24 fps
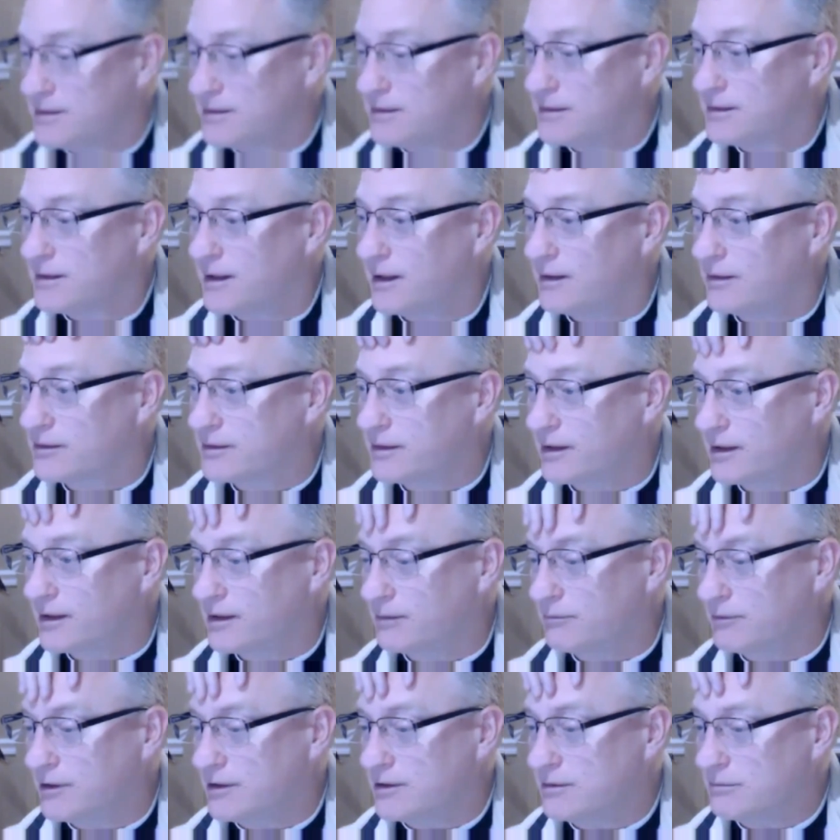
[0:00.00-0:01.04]
That looks like a
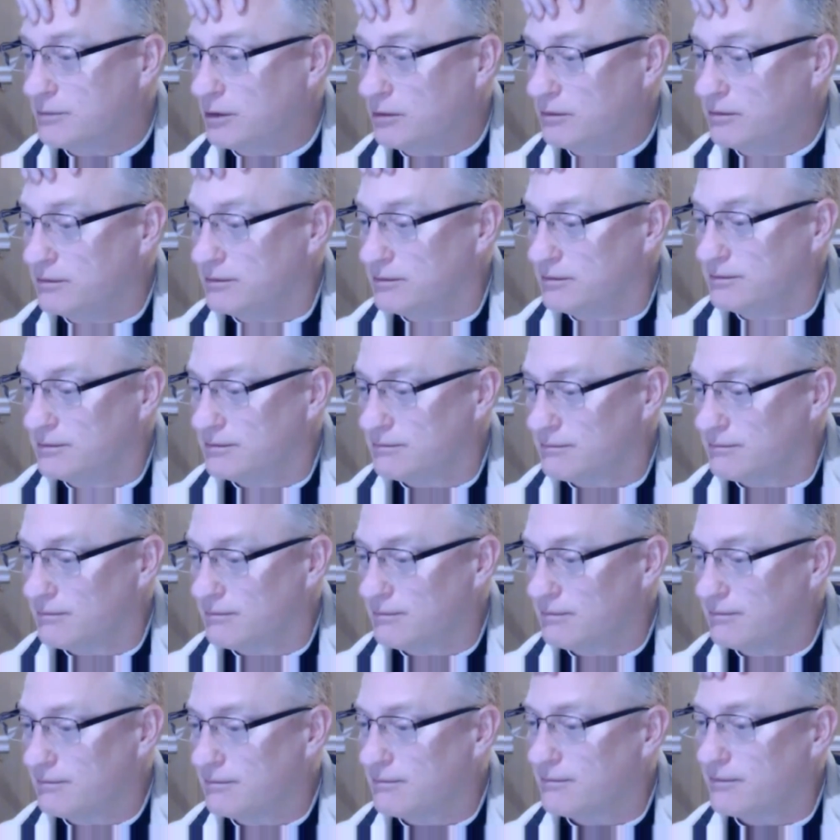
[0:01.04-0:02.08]
reasonable
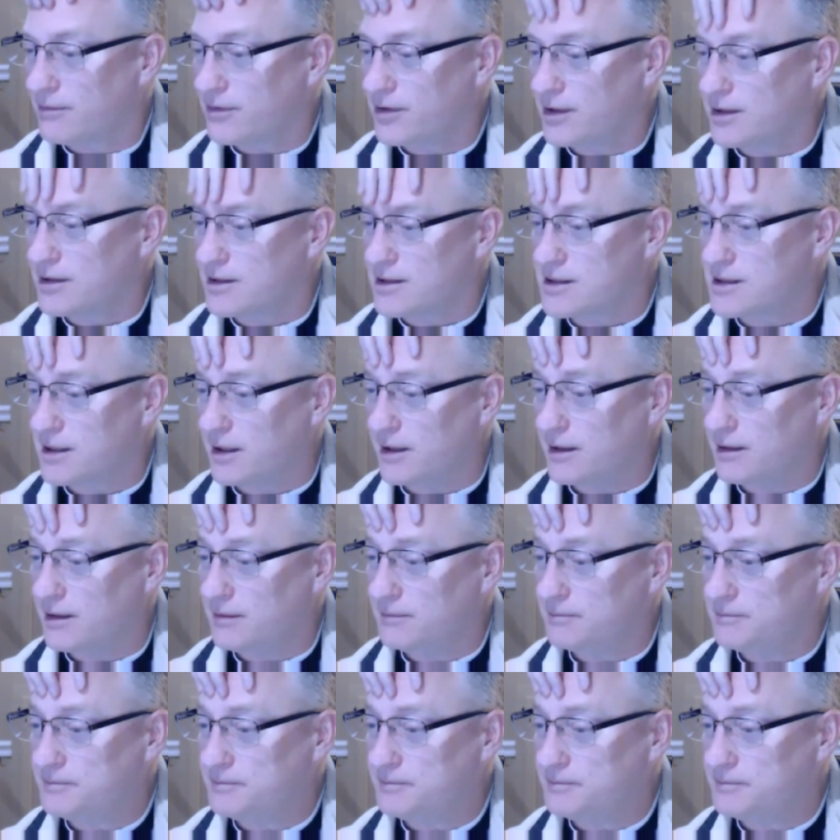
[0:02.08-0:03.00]
thing to cite.